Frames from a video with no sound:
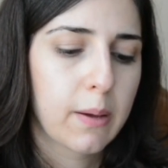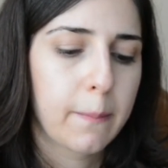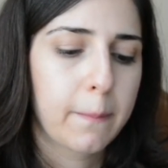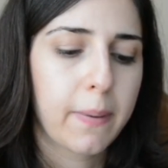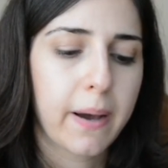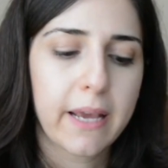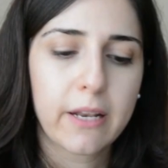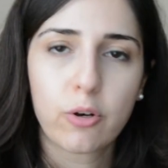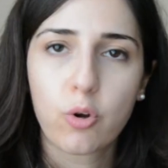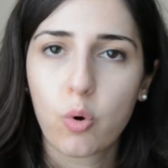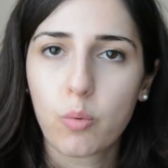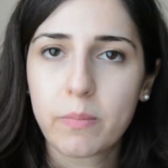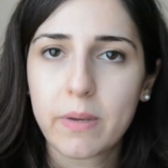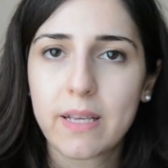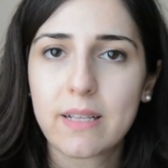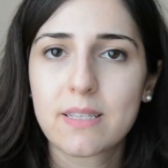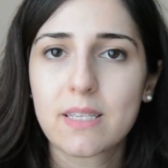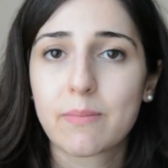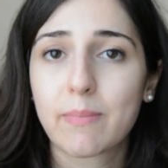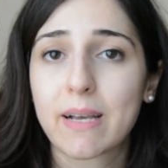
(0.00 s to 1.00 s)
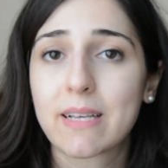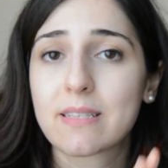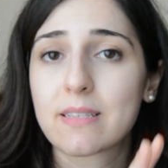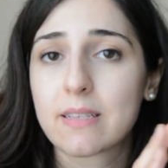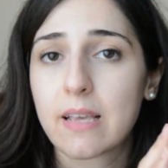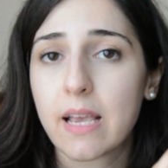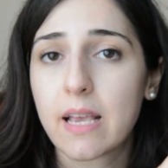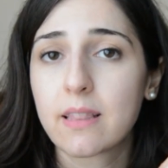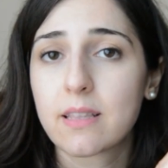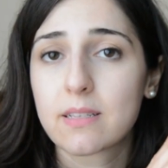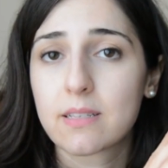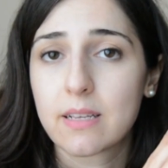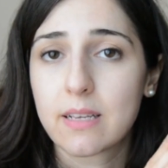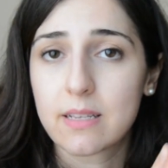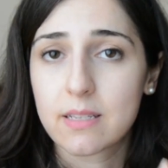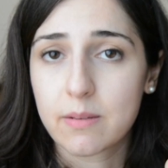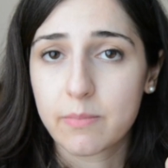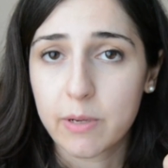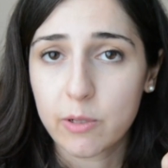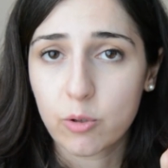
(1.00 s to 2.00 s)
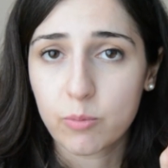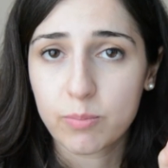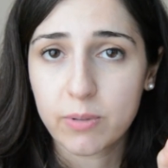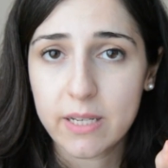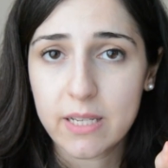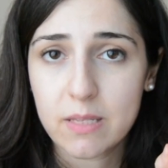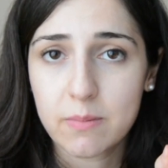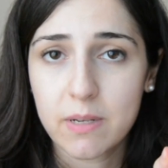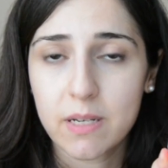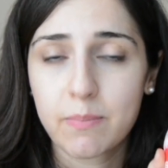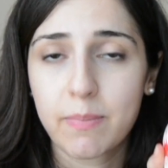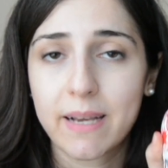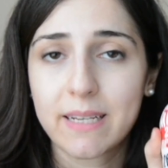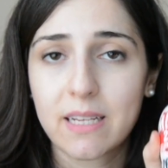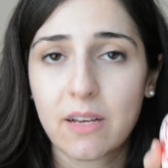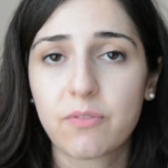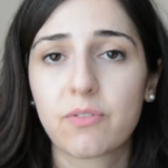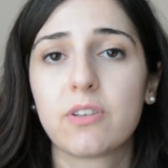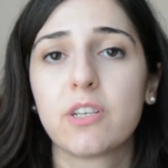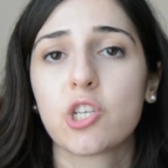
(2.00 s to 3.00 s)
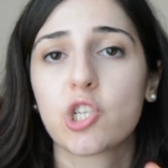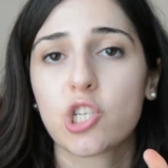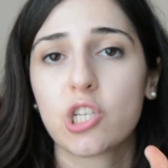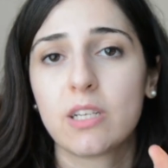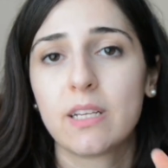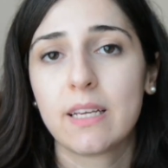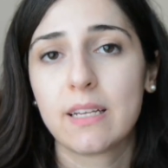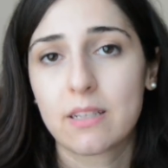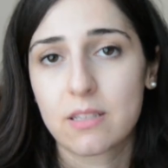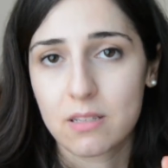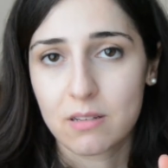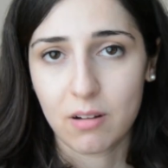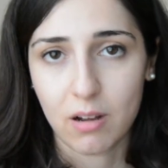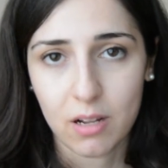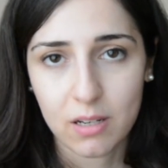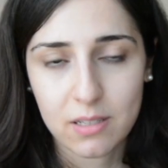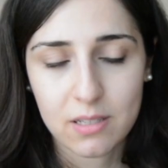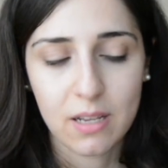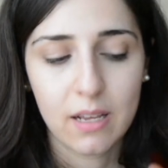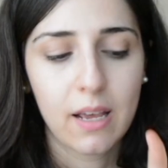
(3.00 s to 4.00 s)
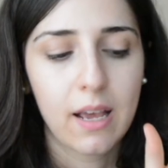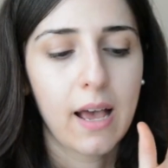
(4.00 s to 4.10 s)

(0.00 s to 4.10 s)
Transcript: By no means am I saying this is a meal replacement. By definition, it is not.